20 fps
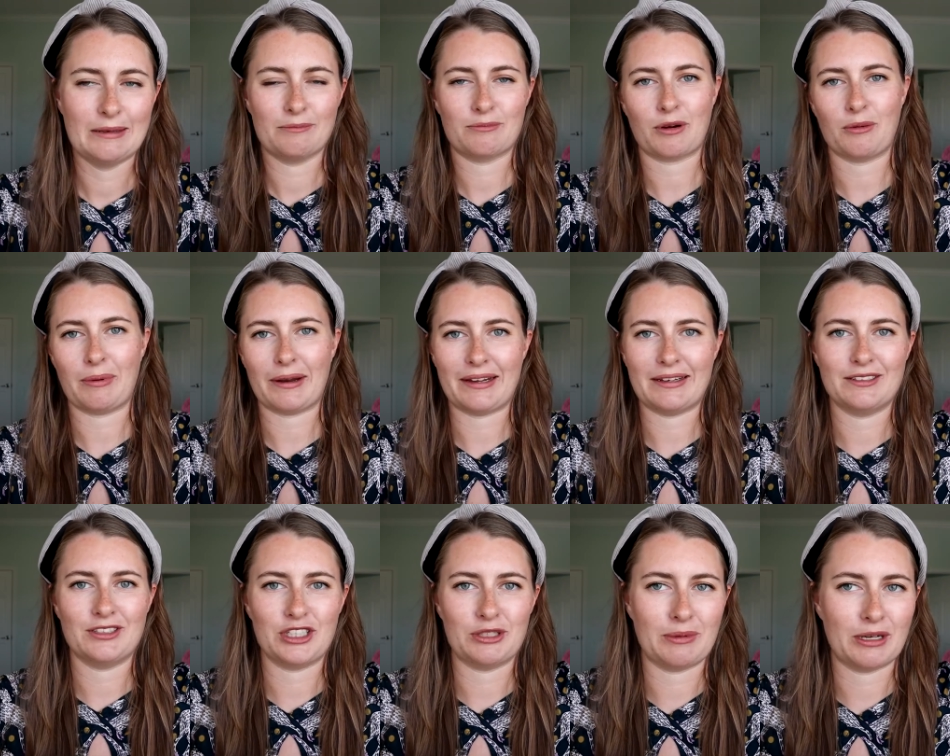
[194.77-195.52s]

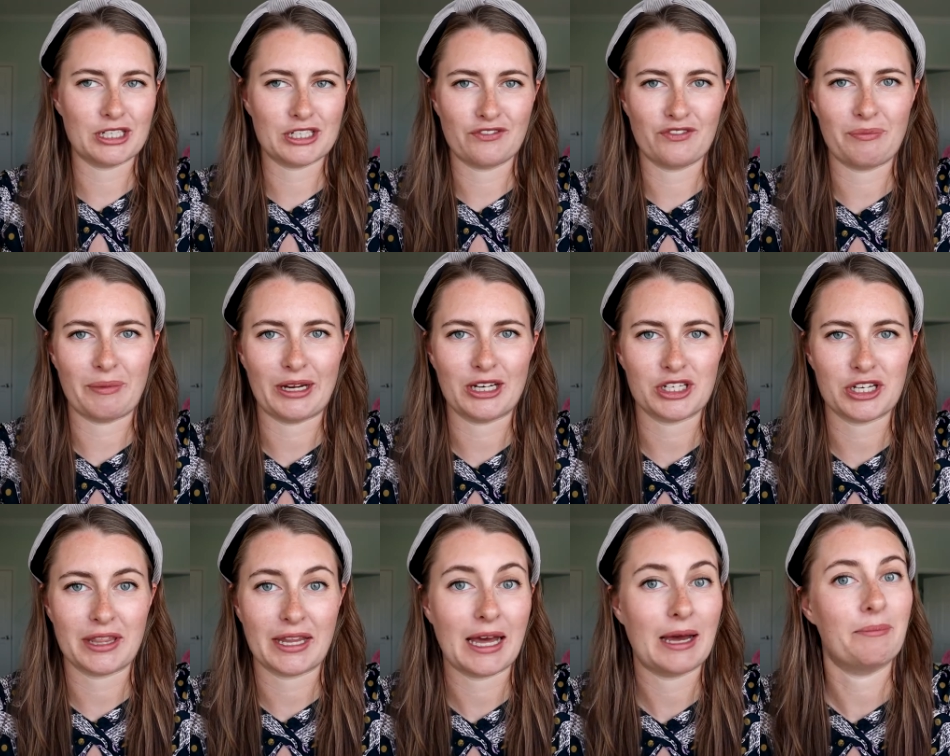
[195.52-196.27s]
Probably too much
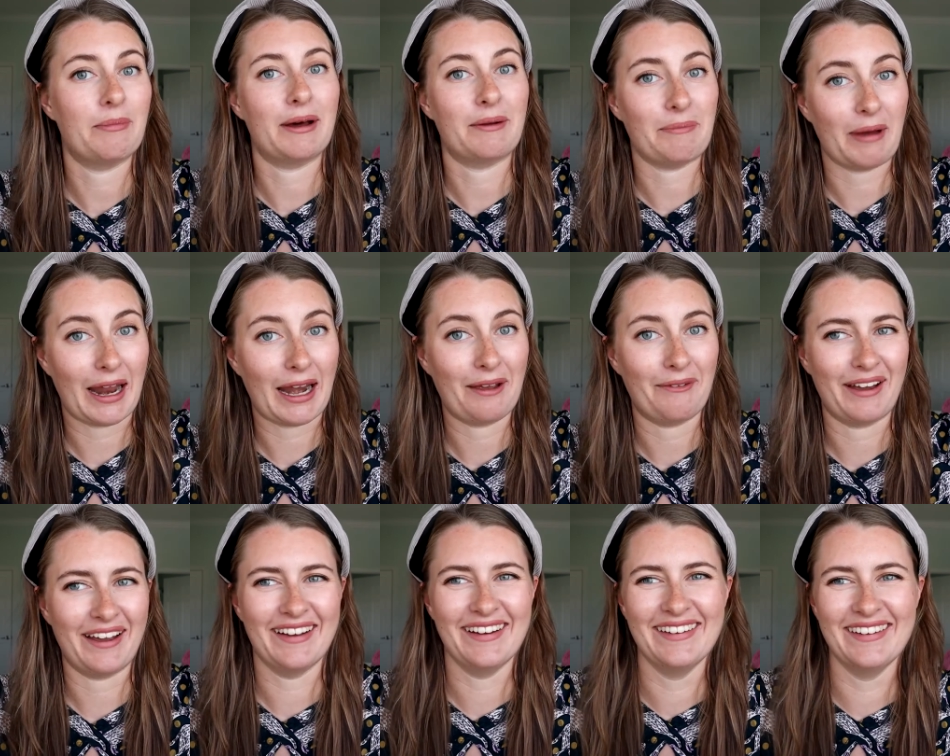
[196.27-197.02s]
information there, but
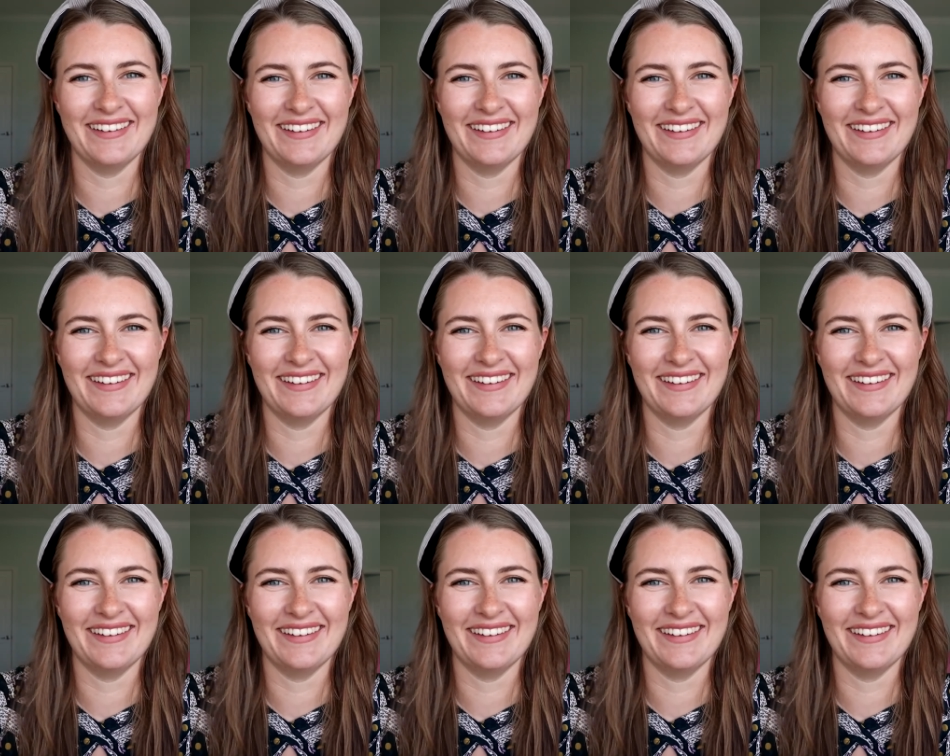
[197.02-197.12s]
anyway.